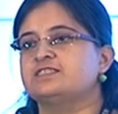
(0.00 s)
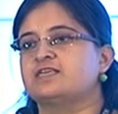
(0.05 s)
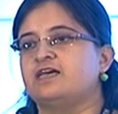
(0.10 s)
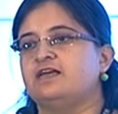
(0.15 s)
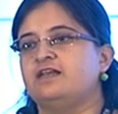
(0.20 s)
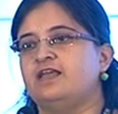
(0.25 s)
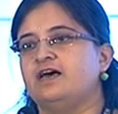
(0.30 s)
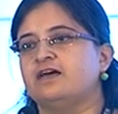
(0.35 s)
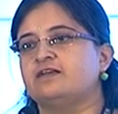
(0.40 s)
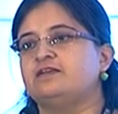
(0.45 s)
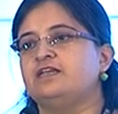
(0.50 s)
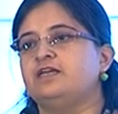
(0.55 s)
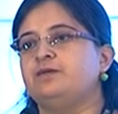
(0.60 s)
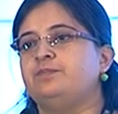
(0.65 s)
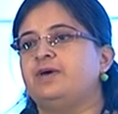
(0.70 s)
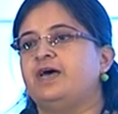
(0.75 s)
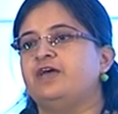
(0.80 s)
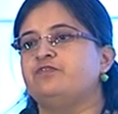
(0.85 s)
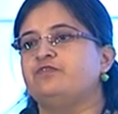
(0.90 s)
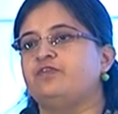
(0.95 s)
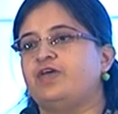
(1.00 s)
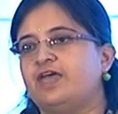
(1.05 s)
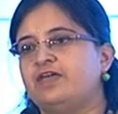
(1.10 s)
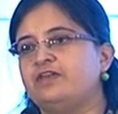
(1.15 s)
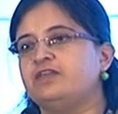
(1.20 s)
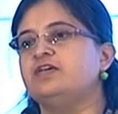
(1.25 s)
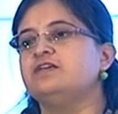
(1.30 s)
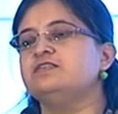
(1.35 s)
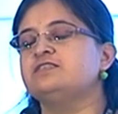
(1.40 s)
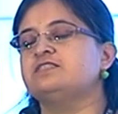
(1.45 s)
conducted by
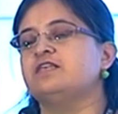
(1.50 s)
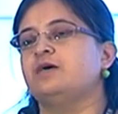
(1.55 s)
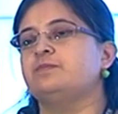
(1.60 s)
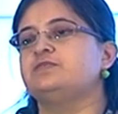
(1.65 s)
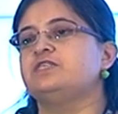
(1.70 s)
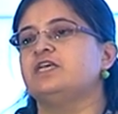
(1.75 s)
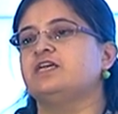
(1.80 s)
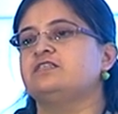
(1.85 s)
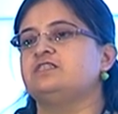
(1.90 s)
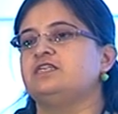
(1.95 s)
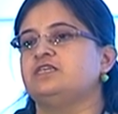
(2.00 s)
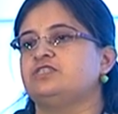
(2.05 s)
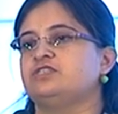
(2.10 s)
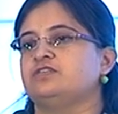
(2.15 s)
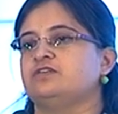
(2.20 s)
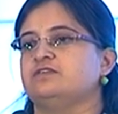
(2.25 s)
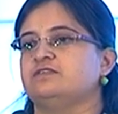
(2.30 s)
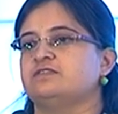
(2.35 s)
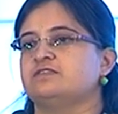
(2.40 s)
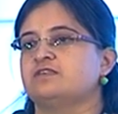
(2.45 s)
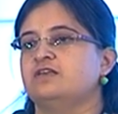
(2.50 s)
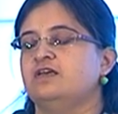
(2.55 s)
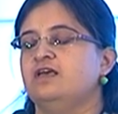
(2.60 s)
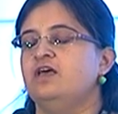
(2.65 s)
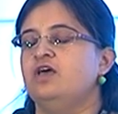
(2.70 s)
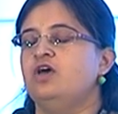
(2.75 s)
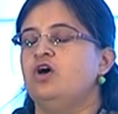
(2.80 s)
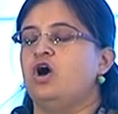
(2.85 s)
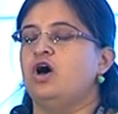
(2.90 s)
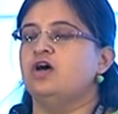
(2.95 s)
various subject teachers
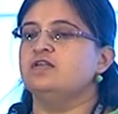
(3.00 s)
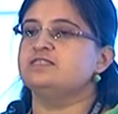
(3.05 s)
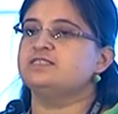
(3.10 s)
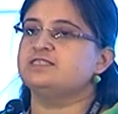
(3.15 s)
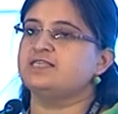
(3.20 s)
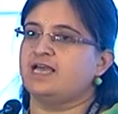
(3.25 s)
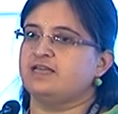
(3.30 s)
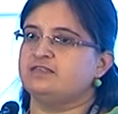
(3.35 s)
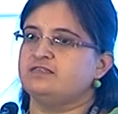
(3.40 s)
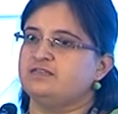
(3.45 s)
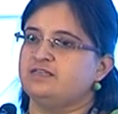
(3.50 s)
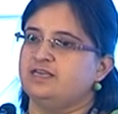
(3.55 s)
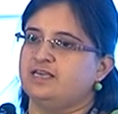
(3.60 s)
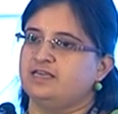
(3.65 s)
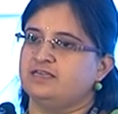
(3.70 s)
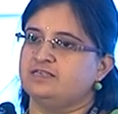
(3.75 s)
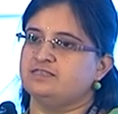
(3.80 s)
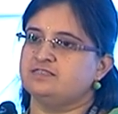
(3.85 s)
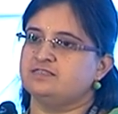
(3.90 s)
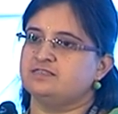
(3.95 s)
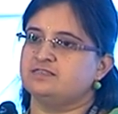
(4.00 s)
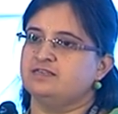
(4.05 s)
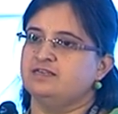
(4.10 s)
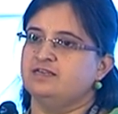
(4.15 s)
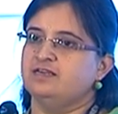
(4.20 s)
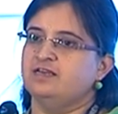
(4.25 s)
on Saturdays